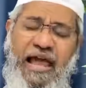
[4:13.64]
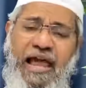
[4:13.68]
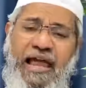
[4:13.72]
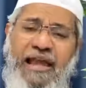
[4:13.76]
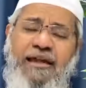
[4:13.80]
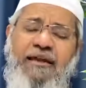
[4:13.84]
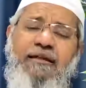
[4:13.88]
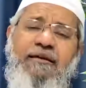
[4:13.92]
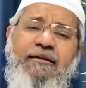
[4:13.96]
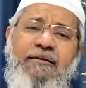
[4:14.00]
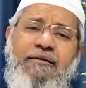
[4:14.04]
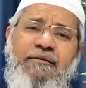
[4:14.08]

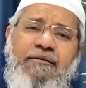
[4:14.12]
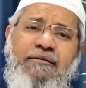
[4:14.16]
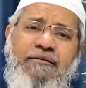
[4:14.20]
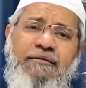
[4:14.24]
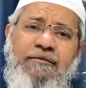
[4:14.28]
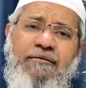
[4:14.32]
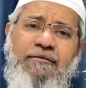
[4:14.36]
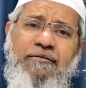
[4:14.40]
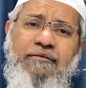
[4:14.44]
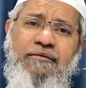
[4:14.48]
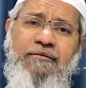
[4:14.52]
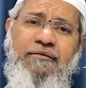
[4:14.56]
And
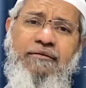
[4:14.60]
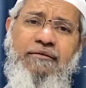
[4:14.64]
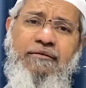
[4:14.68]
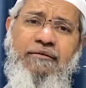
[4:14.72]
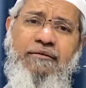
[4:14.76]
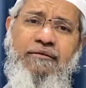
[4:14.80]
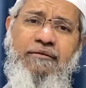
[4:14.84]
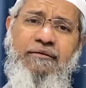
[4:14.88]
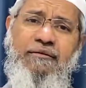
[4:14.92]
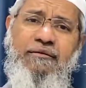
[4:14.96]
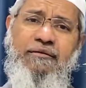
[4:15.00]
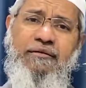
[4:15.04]

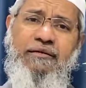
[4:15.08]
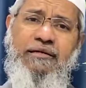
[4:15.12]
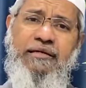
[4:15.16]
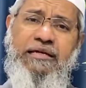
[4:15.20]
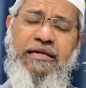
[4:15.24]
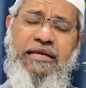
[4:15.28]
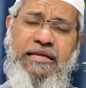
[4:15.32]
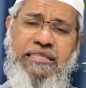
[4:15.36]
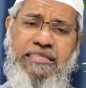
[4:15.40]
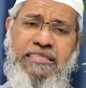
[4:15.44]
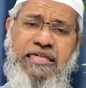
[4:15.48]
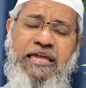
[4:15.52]

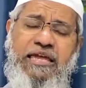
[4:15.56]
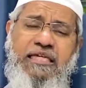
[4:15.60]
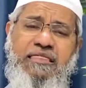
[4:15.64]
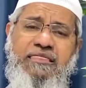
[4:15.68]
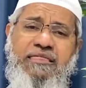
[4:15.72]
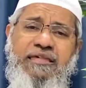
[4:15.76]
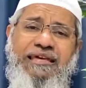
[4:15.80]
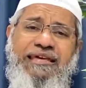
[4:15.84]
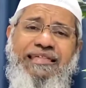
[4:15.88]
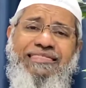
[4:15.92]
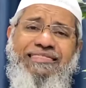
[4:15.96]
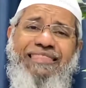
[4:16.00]
it
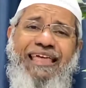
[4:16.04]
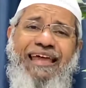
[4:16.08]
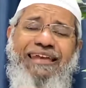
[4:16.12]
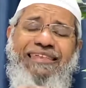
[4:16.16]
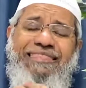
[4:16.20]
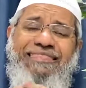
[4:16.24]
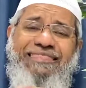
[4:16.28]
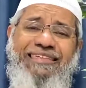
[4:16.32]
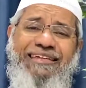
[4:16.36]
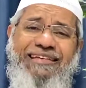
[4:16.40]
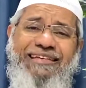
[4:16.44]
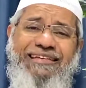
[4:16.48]
says
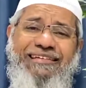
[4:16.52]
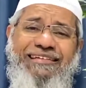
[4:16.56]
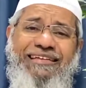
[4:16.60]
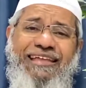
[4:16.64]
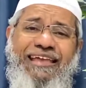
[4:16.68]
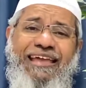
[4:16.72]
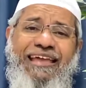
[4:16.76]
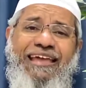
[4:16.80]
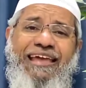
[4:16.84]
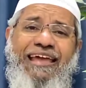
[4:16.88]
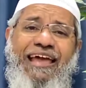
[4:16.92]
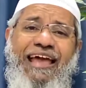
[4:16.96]
that this
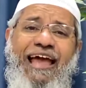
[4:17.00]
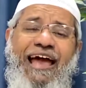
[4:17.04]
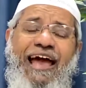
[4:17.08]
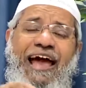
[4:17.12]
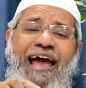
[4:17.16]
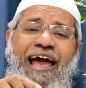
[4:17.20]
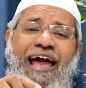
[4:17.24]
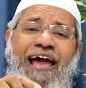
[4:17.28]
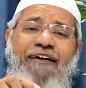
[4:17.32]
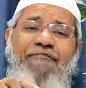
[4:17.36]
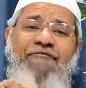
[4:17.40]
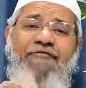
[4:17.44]
day
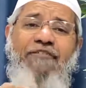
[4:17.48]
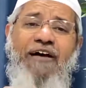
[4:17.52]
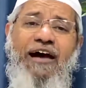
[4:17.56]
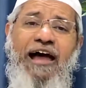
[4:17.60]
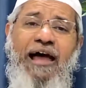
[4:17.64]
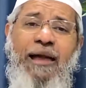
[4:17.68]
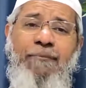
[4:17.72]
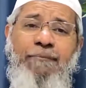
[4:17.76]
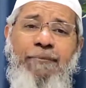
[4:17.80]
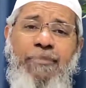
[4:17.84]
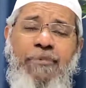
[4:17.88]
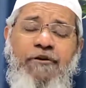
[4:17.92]
have
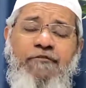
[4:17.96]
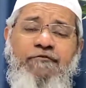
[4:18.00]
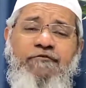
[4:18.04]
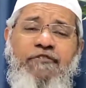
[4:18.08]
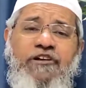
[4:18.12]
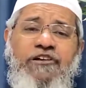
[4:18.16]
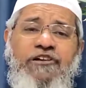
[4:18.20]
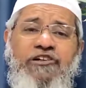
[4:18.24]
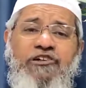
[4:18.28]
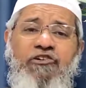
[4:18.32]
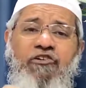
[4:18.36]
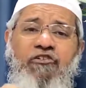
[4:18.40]
I
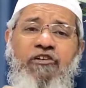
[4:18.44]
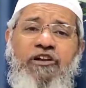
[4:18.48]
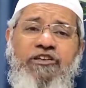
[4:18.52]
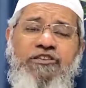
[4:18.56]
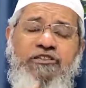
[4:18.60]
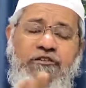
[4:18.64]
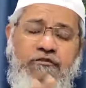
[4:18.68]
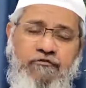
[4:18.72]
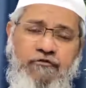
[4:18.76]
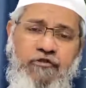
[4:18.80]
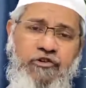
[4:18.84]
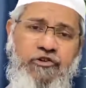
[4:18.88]
perfected
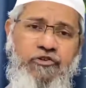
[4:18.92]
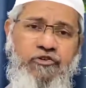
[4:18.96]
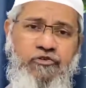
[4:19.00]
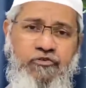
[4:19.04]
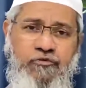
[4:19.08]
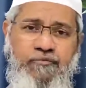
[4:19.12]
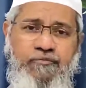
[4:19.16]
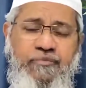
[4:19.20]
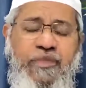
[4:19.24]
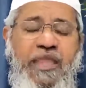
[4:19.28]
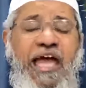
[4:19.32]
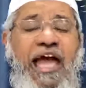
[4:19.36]
religion for
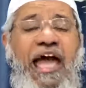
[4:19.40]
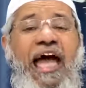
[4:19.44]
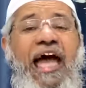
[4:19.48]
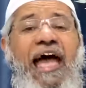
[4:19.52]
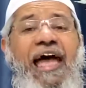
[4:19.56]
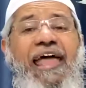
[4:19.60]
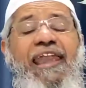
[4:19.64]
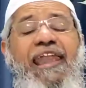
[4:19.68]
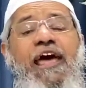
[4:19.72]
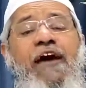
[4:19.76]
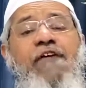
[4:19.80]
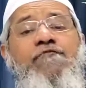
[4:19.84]
you
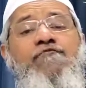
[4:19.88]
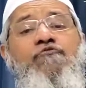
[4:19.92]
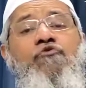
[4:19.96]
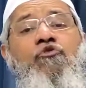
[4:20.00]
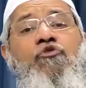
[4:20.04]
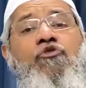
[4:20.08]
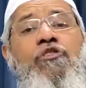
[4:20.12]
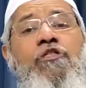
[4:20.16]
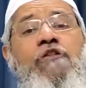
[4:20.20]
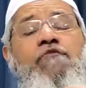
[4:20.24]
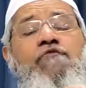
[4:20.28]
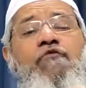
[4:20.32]
and
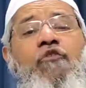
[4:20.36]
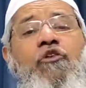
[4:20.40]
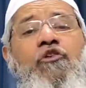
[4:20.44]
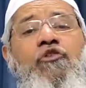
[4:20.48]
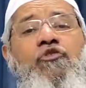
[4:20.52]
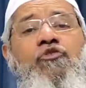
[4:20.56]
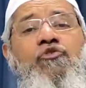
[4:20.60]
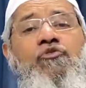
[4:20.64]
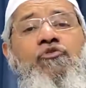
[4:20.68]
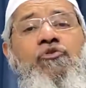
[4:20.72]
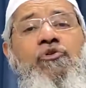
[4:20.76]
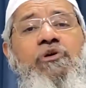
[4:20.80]
have chosen
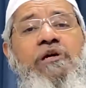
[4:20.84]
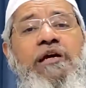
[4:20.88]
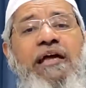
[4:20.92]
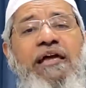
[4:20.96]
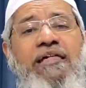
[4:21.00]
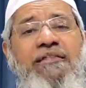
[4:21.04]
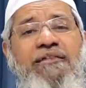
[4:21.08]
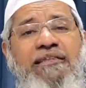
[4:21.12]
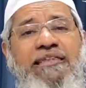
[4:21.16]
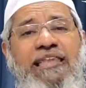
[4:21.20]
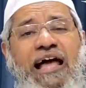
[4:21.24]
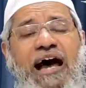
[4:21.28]
for
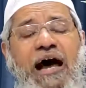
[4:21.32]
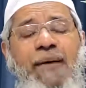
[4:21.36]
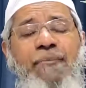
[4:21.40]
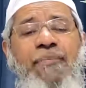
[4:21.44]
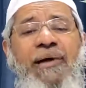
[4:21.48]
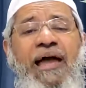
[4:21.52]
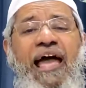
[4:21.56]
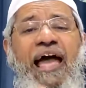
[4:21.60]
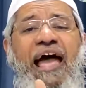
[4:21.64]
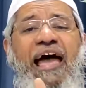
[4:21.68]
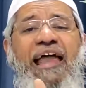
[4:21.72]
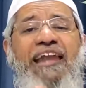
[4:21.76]
you
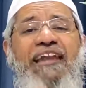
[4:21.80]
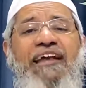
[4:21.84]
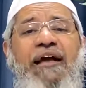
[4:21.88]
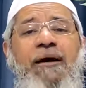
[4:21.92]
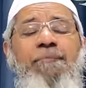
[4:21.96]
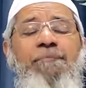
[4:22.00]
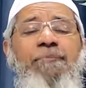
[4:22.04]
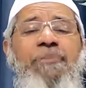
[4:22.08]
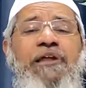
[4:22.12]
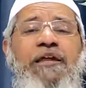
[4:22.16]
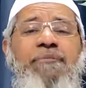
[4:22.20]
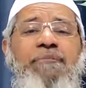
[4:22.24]
Islam
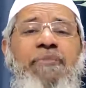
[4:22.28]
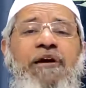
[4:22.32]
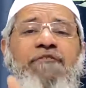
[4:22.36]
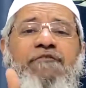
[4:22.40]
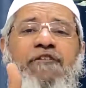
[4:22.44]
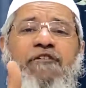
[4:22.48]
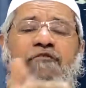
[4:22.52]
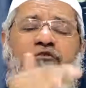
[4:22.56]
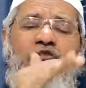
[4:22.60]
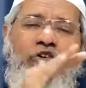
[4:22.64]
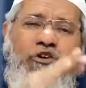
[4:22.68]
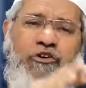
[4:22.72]
and complete
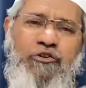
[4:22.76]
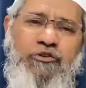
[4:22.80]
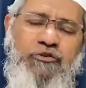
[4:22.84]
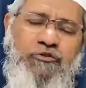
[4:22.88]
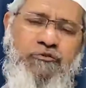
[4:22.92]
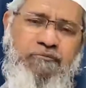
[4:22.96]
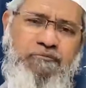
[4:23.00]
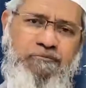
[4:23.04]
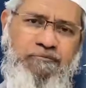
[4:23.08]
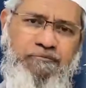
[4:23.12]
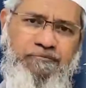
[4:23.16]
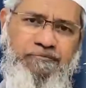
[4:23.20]
my favor on
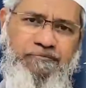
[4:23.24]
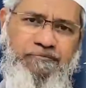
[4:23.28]
you.